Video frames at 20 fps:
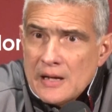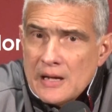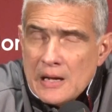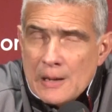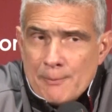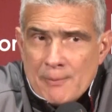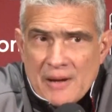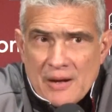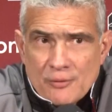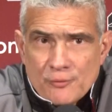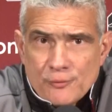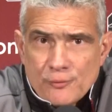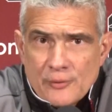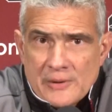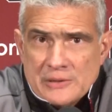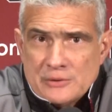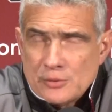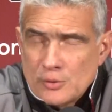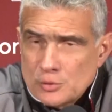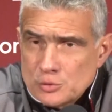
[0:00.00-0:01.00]
about
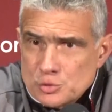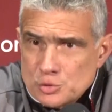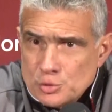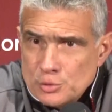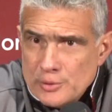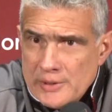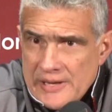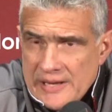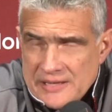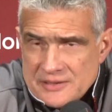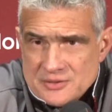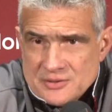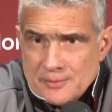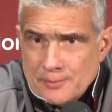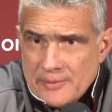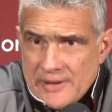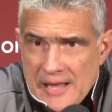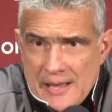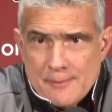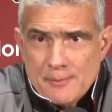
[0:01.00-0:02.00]
free throw shooting at
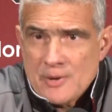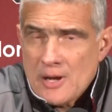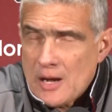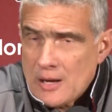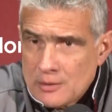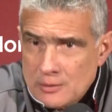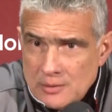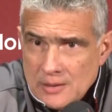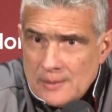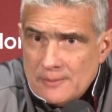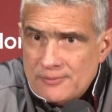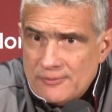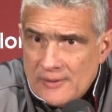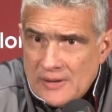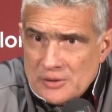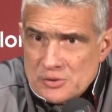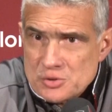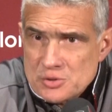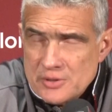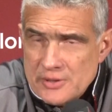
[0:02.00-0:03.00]
some Gamecock Club
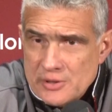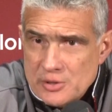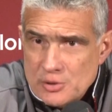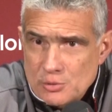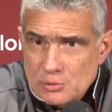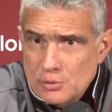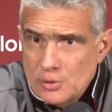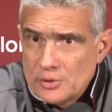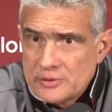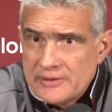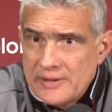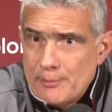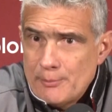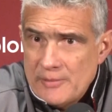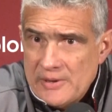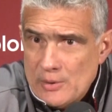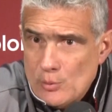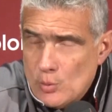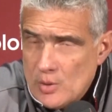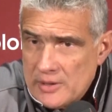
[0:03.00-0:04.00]
function, and you looked at
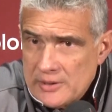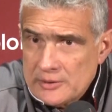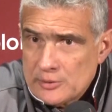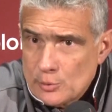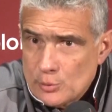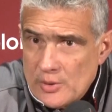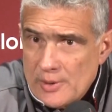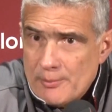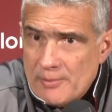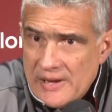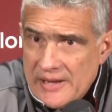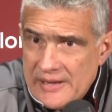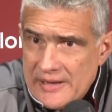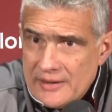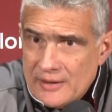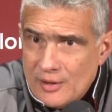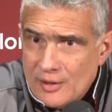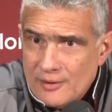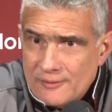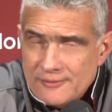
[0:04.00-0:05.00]
me, wanted to rip my
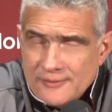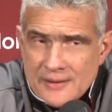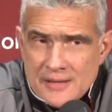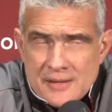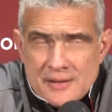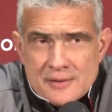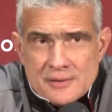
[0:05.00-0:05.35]
head off.